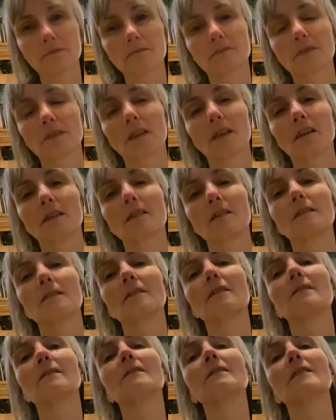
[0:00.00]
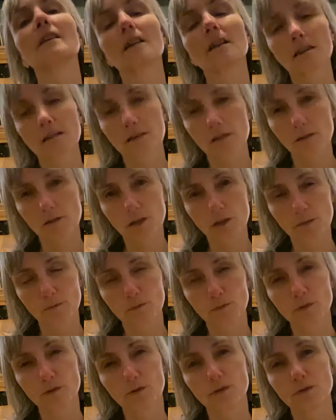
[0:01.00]
And then start to
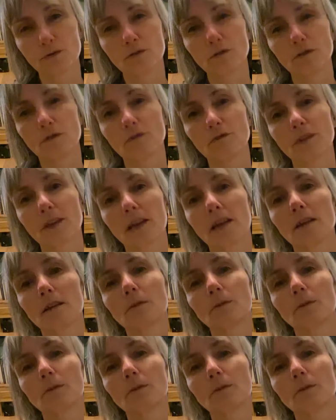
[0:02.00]
move the head